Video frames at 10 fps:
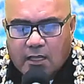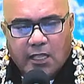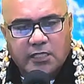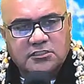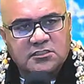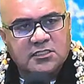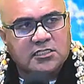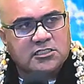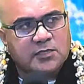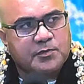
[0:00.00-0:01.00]
It's
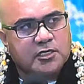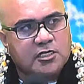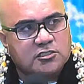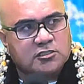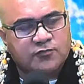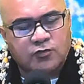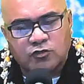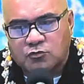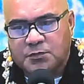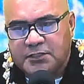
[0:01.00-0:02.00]
not that because of
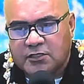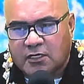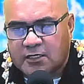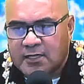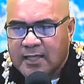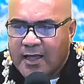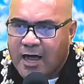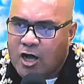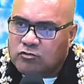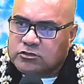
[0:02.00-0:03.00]
who we are,
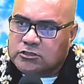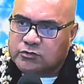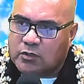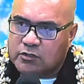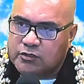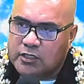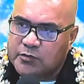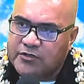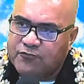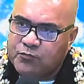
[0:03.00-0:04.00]
how strong we
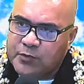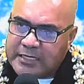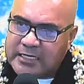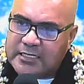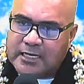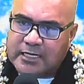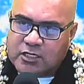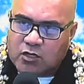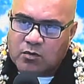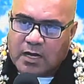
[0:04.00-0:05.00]
are. If we
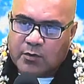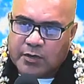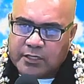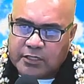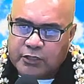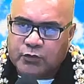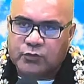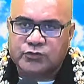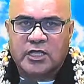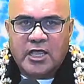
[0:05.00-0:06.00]
let go our
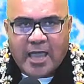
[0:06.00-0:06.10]
egos